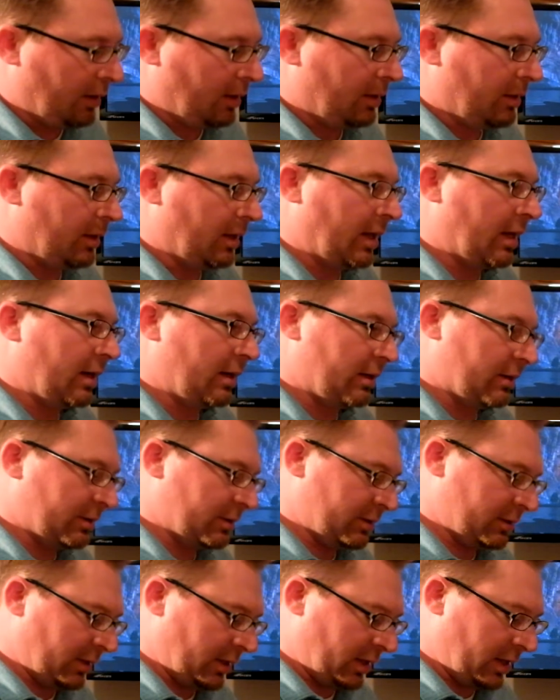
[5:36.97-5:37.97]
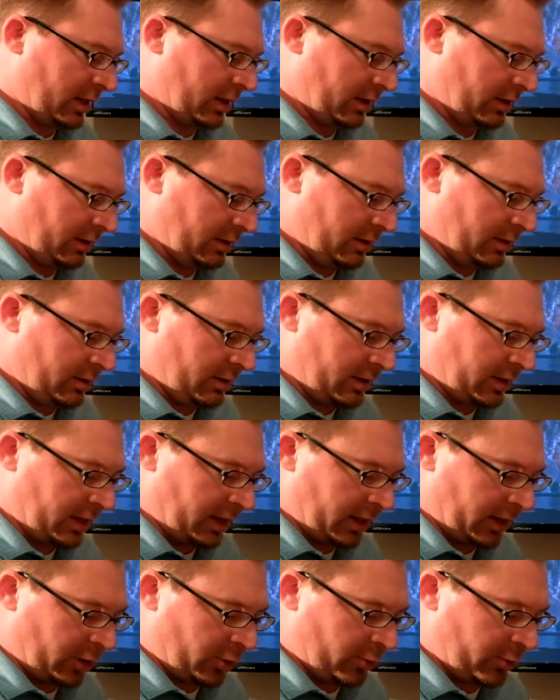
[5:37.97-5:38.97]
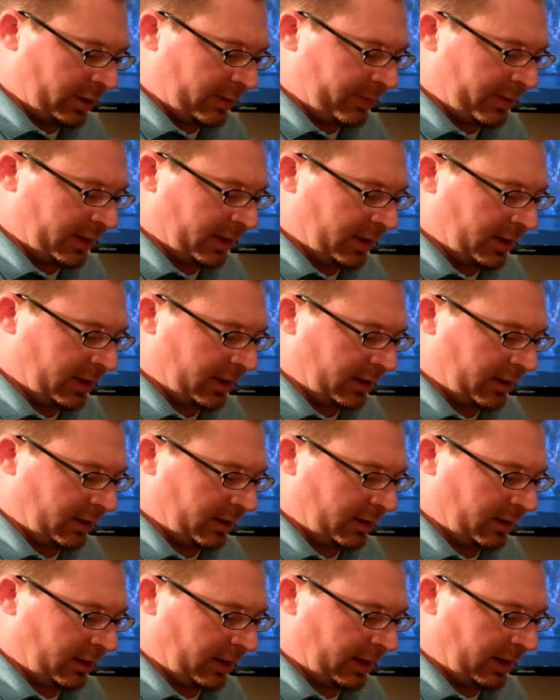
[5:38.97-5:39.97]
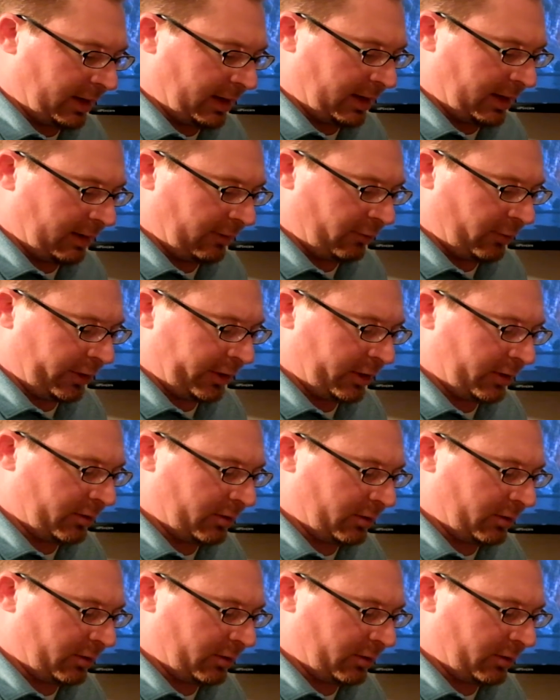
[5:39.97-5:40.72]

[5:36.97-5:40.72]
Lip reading: that is kind of creeping in. And if we go to